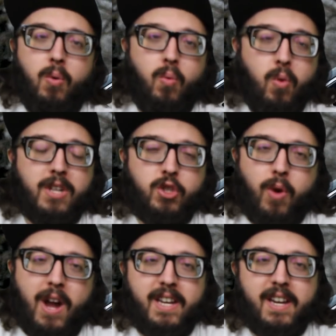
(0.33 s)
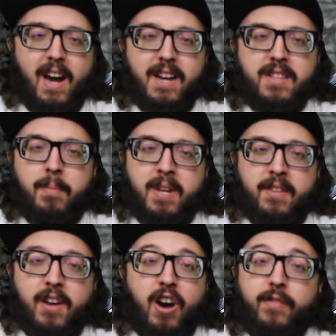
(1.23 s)
What's cracking, guys? I've been
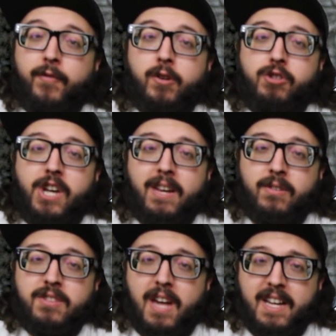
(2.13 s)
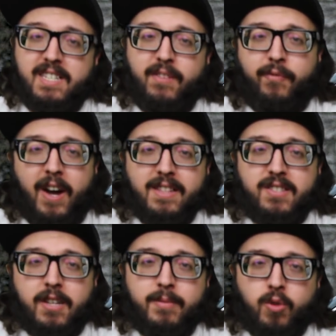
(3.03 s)
on the hunt for new channels. I did find
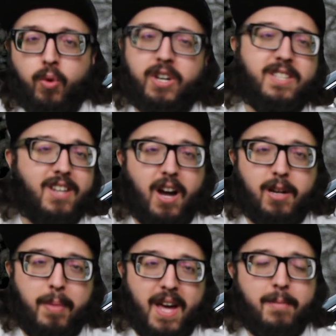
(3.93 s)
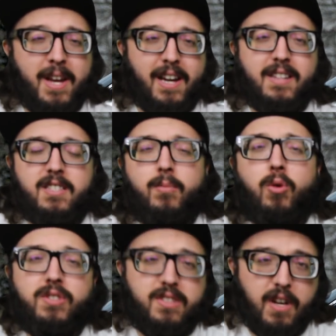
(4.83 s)
some, so we're going to talk about them, and I got some
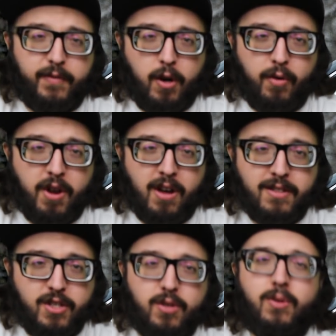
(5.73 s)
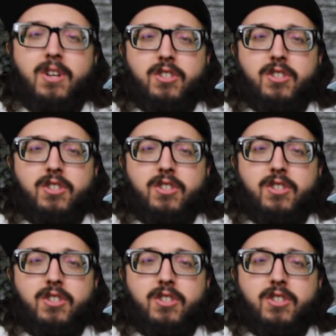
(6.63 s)
old stuff going on too.